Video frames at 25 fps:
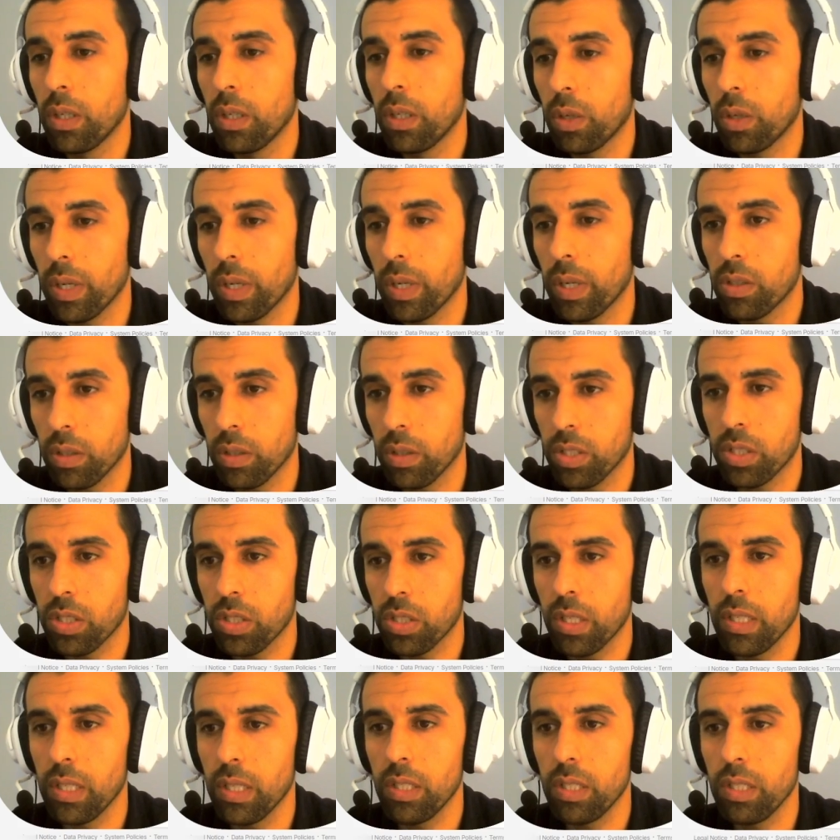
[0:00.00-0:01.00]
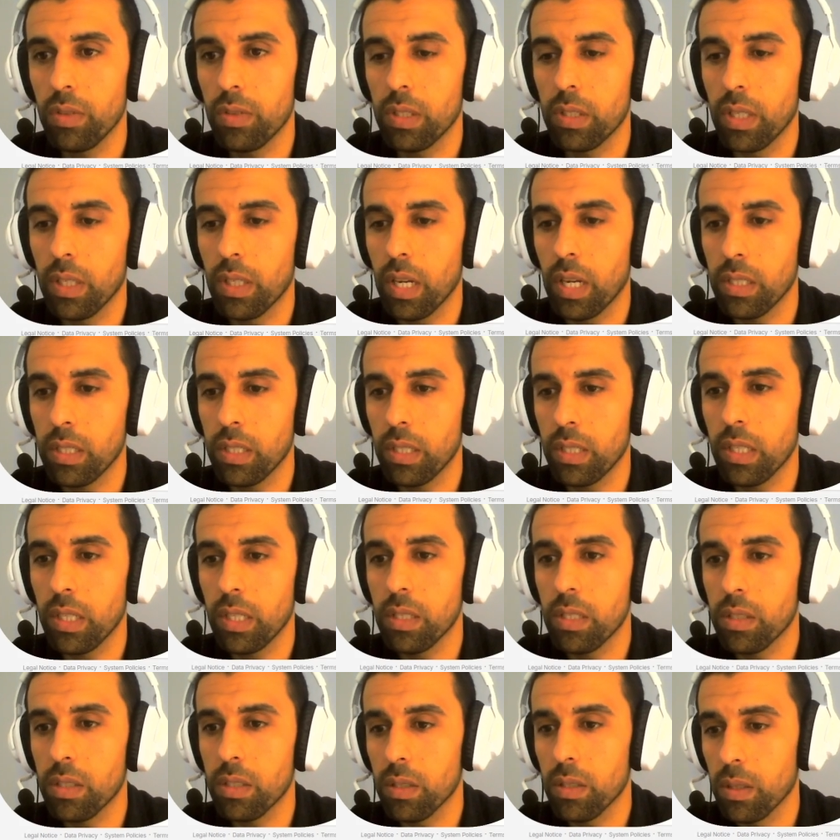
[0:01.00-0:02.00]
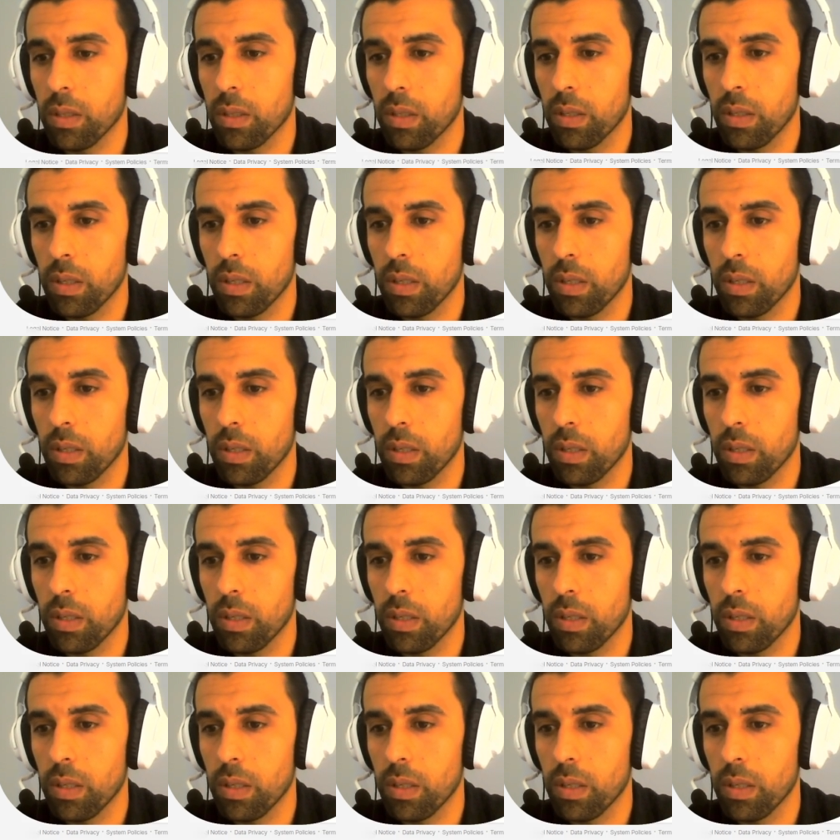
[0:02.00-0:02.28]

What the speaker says: All right. So I'm just going to leave it as it is.